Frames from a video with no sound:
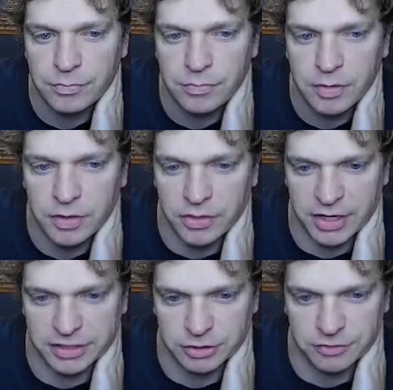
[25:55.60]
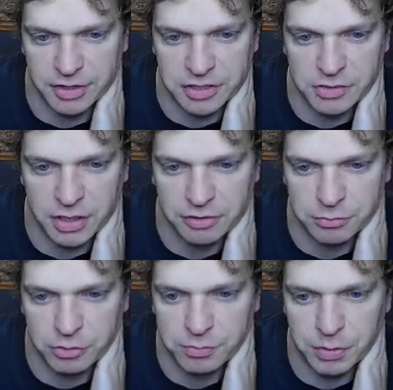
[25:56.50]
And the next turn, if I need to, I could
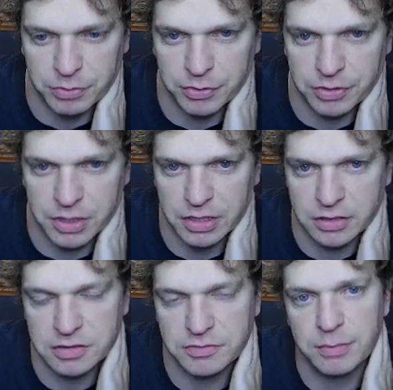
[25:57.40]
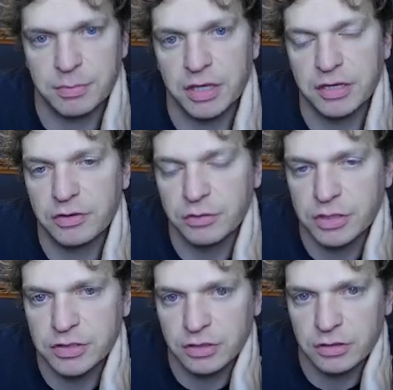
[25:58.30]
remove both their things if they play another
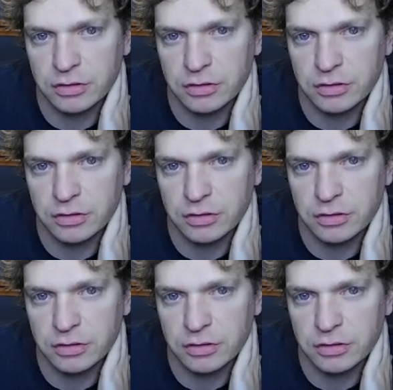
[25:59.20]
creature.